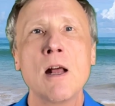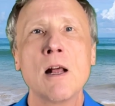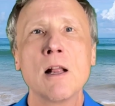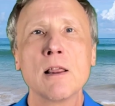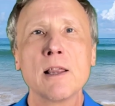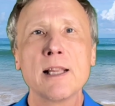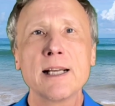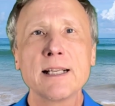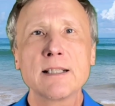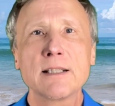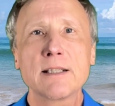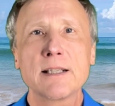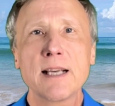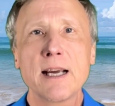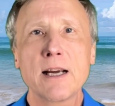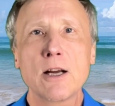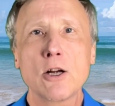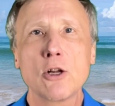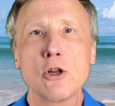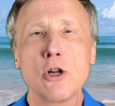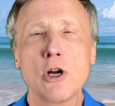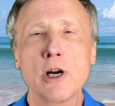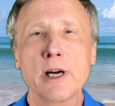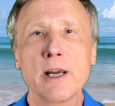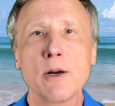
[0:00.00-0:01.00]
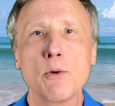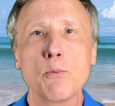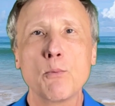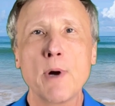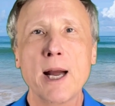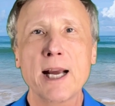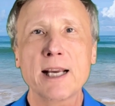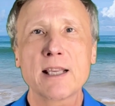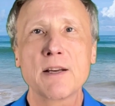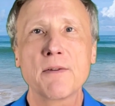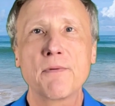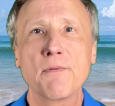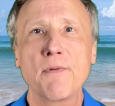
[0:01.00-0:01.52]
Let's take a look at
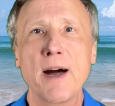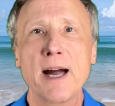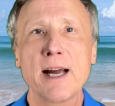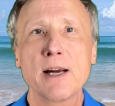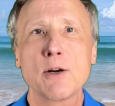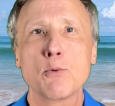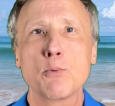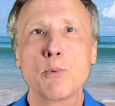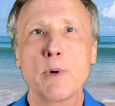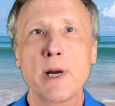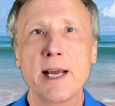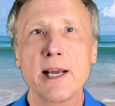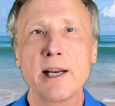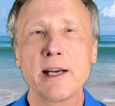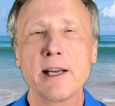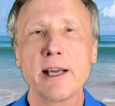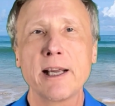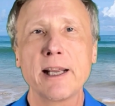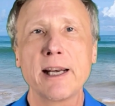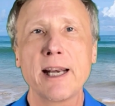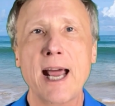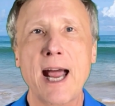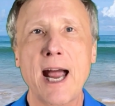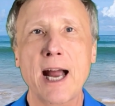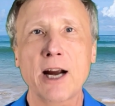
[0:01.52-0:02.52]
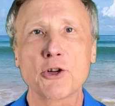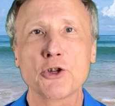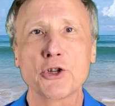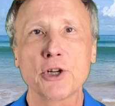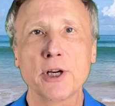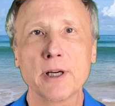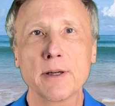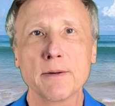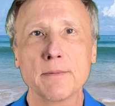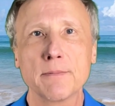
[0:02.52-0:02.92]
Rectify Grid in action.